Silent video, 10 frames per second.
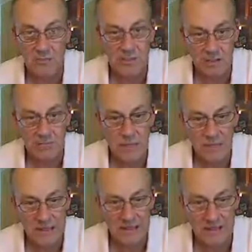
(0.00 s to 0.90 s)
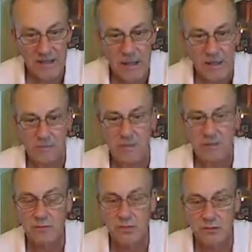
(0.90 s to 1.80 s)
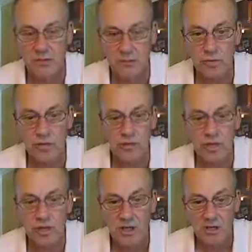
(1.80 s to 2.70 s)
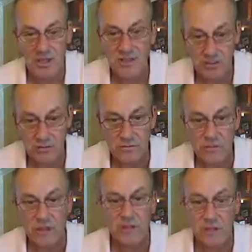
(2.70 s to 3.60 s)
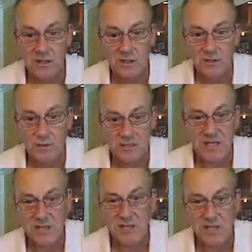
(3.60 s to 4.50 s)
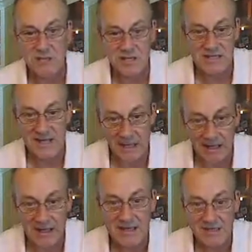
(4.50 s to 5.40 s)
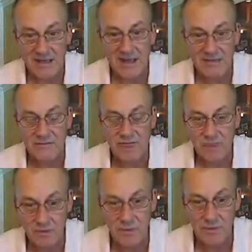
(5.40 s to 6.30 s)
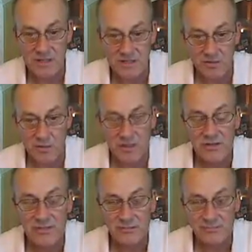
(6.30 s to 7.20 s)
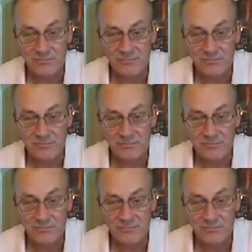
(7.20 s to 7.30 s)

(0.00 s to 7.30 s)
Some a little tiny bit, but not too much, and that's good for me at Whiskey Ace, because I like to have some of my single malts